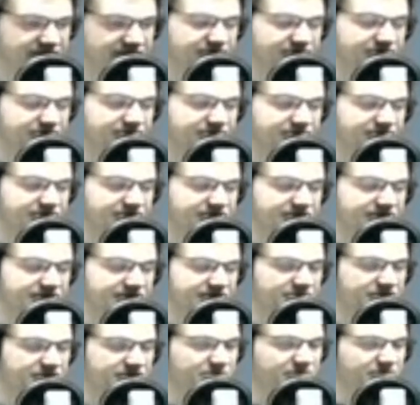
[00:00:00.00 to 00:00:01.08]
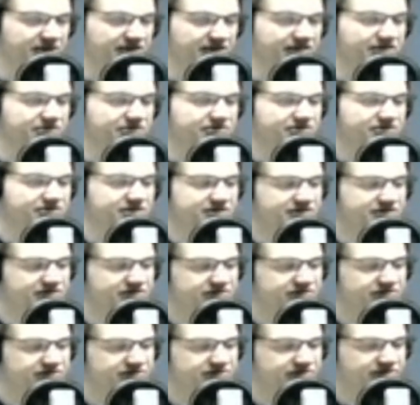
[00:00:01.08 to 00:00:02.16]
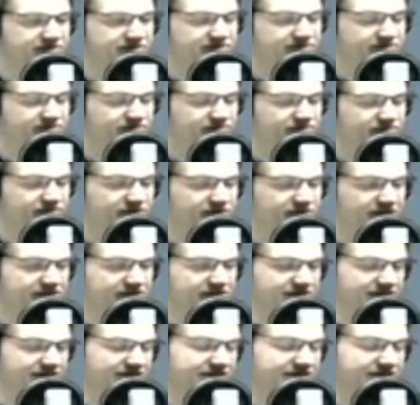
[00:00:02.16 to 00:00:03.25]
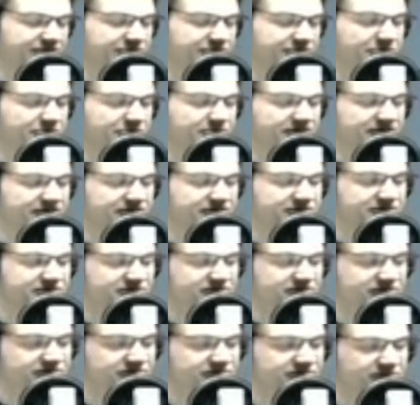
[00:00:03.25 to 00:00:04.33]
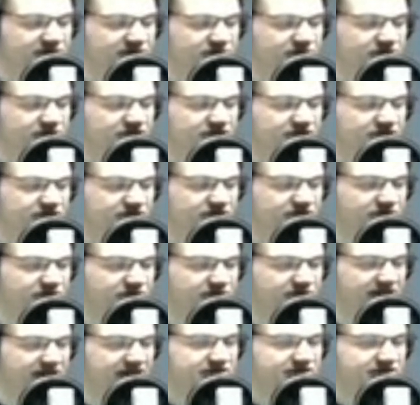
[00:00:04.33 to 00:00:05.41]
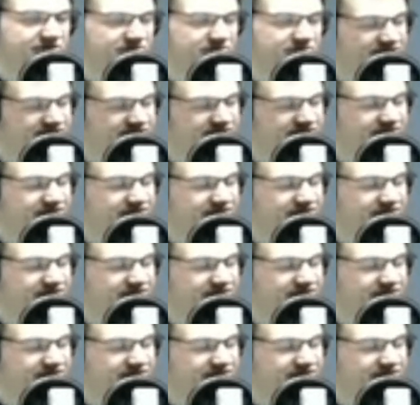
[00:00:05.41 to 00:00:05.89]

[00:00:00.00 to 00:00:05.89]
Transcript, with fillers: which is a perspective of, essentially a perspective of what we should do as humanity in